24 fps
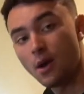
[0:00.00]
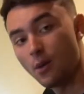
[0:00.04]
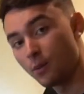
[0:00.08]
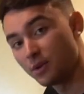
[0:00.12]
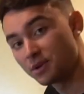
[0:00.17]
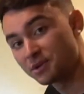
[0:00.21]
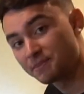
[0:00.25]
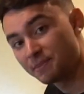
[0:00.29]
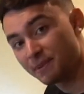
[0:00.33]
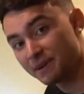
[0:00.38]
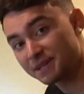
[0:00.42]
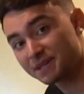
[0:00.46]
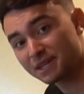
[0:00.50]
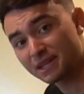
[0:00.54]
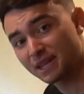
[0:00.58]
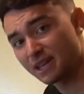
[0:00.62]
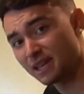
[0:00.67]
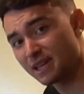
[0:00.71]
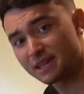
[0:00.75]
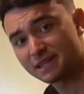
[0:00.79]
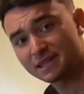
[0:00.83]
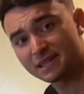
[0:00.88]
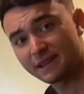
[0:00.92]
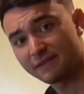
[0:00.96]
which
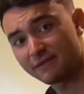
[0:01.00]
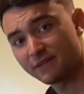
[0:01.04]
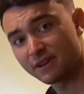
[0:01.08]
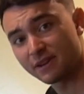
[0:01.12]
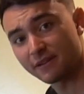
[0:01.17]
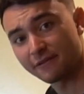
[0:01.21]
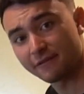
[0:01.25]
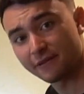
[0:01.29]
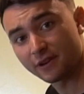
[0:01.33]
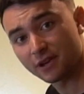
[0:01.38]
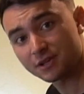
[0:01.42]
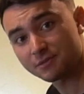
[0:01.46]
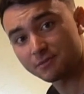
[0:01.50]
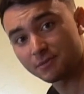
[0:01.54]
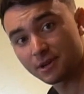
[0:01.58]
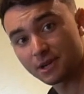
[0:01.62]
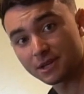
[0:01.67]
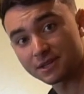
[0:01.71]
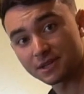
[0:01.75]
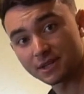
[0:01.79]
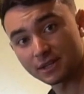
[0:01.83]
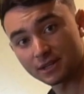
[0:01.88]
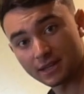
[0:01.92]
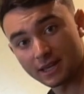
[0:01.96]
basically isn't even a fish
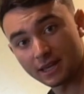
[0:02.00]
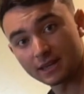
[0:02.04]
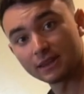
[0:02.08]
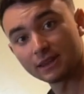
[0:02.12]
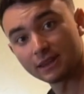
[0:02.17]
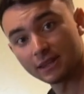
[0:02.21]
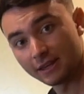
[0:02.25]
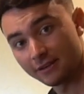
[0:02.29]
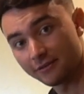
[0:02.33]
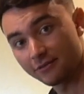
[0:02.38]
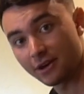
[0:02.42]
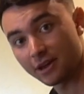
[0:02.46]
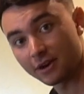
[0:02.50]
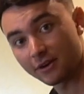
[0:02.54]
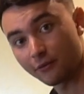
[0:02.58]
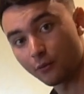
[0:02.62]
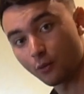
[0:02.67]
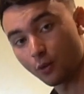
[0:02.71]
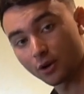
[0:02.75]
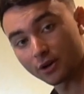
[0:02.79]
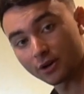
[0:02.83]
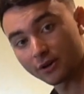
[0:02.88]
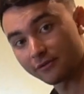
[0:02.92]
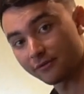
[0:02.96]
because it can live out of
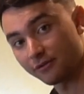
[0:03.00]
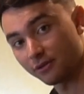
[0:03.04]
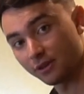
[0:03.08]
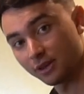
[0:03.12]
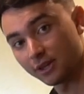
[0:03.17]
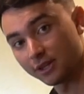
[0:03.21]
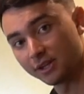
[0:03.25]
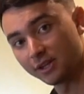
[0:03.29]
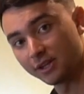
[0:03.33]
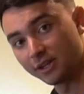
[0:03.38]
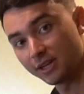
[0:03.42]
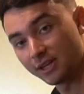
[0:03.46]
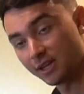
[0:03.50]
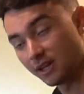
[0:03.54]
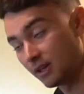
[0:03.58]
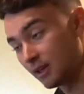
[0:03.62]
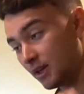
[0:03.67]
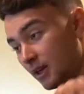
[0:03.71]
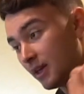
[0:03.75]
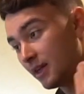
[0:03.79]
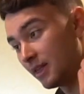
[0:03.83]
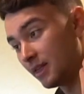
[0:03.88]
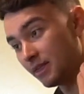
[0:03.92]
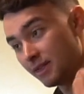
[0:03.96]
water for literally
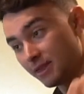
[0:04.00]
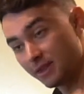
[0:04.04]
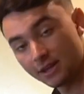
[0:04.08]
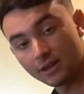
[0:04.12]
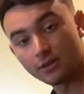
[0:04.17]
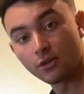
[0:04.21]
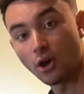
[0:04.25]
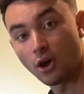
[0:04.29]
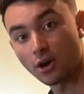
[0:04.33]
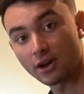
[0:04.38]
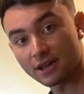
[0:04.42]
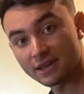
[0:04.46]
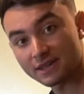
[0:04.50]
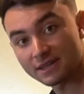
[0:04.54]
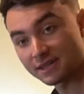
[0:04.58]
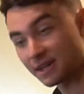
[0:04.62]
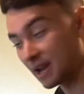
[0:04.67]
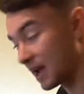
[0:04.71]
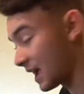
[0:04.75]
the longest